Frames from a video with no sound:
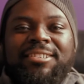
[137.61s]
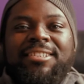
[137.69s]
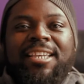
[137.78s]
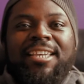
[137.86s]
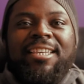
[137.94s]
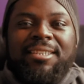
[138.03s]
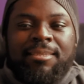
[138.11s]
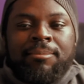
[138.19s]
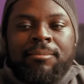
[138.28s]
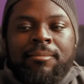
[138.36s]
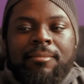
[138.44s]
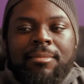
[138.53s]
stayed,
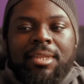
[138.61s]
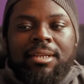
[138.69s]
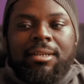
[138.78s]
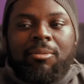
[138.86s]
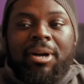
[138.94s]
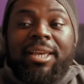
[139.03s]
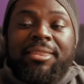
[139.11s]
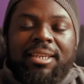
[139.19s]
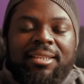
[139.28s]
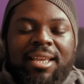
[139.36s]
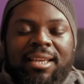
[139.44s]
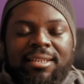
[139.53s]
uh, why I
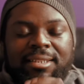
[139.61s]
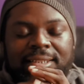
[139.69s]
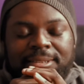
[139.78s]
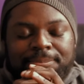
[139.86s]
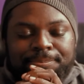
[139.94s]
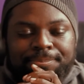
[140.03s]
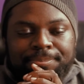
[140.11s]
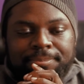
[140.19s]
think that. Um,